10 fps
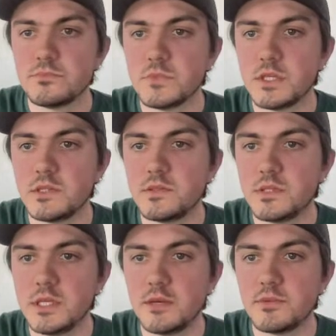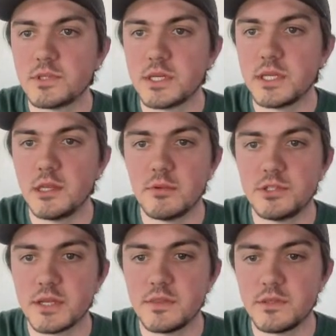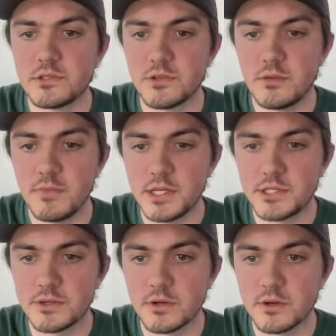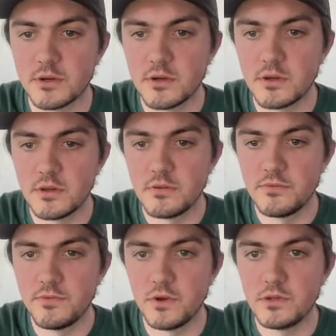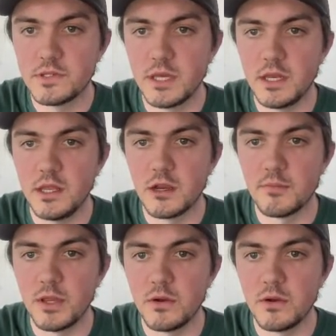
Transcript: Let's see. I'm just going to double check the stream, make sure folks can hear me